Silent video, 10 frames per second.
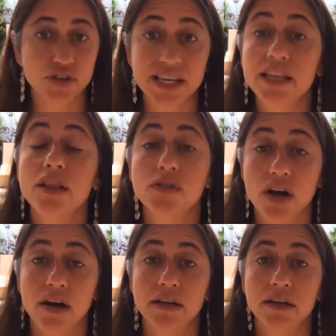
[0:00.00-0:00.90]
or kilos
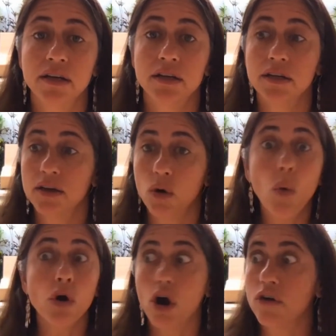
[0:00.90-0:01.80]
on,
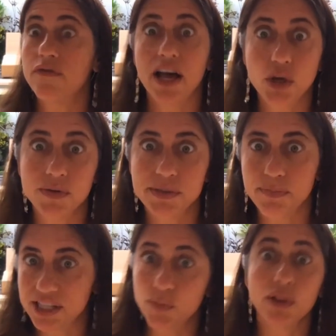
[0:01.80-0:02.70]
or our value isn't
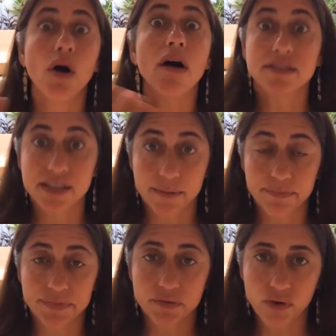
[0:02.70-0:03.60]
because we lost them,
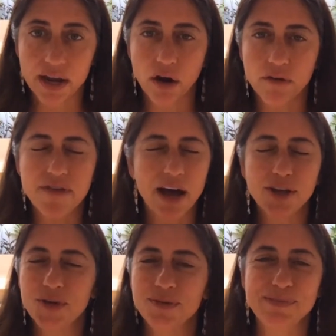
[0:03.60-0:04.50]
right? Our
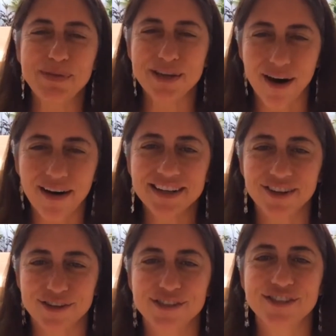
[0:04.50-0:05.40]
value is beyond
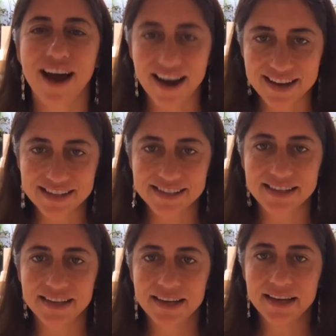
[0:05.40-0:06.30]
our
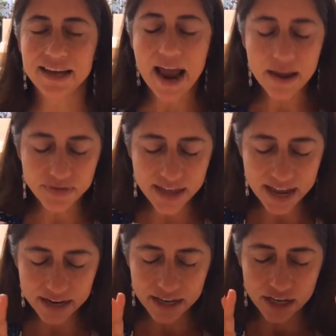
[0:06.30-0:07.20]
size, and
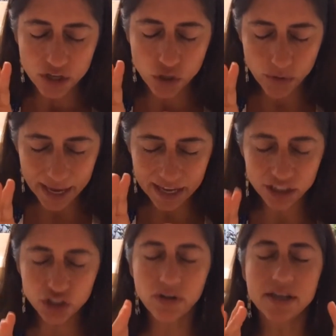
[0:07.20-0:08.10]
that you
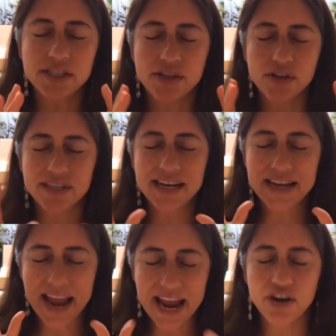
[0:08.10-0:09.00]
can trust that there's an
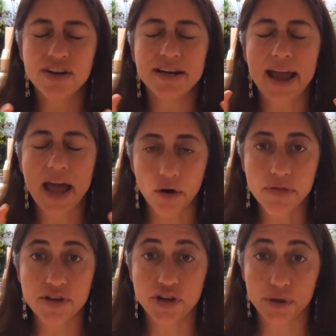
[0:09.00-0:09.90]
inherent
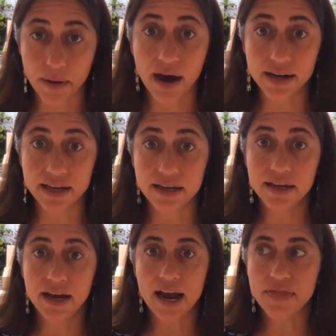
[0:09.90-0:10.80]
health in your body.
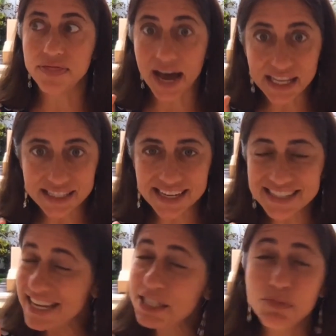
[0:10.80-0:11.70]
And that's, it
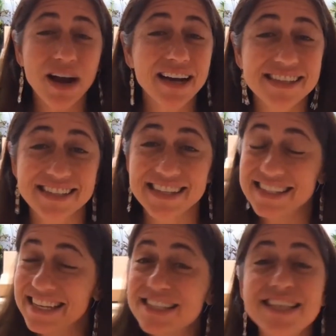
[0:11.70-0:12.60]
takes practice, it
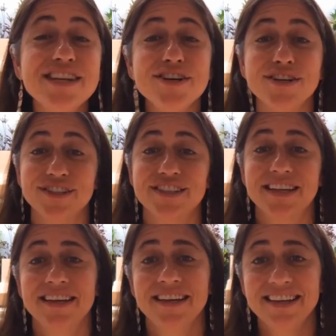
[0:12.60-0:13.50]
takes years.
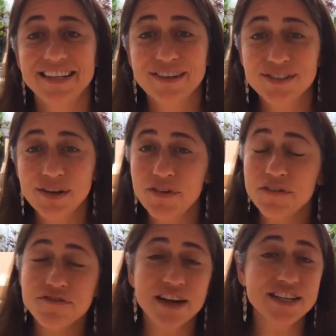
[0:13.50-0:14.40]
You know, so if you're
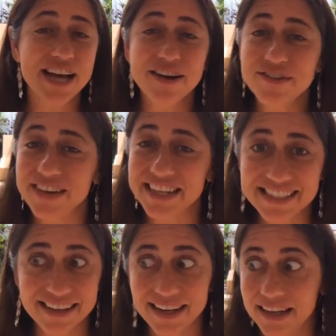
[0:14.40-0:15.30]
fresh out of it,
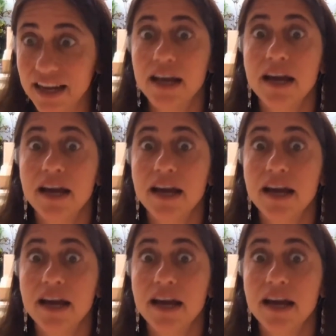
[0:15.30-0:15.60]
it's like